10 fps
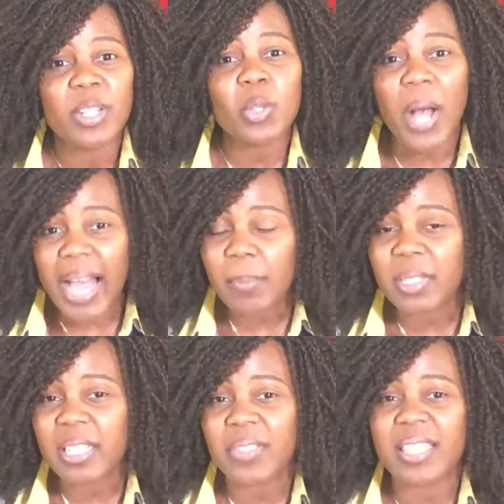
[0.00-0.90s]
So I
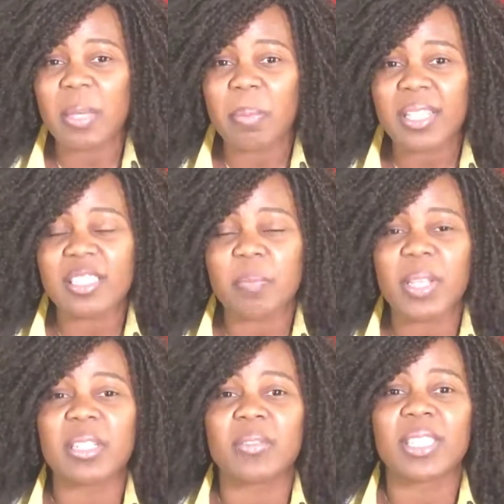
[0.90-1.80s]
believe that there must have
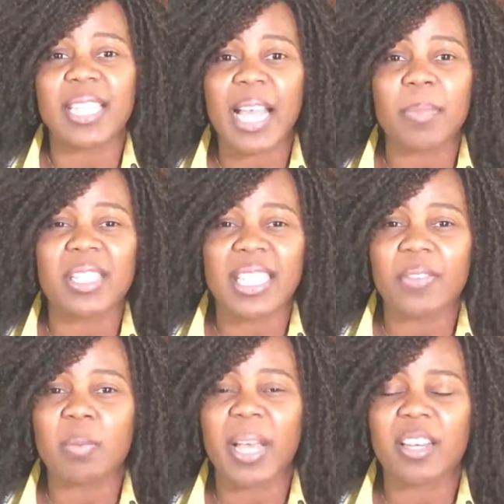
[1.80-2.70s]
been a time that
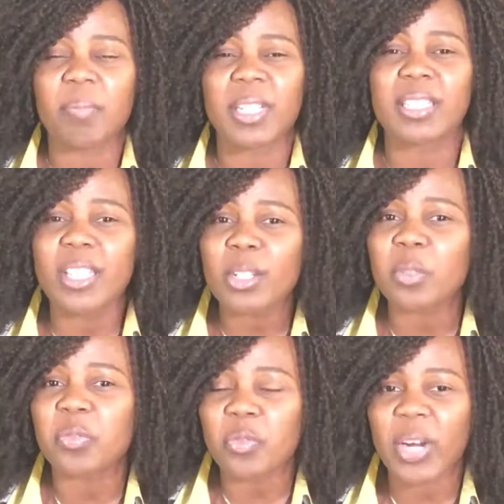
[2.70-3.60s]
David might have been a
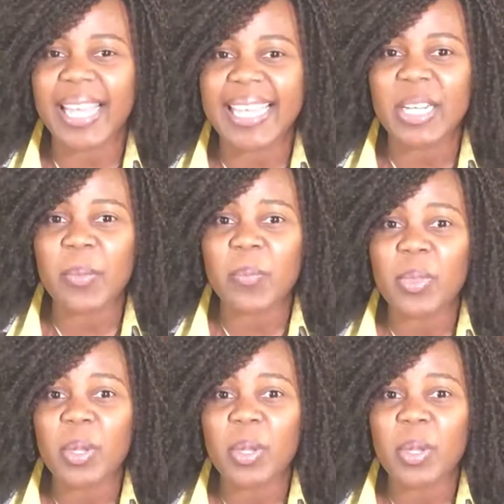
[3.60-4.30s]
little afraid.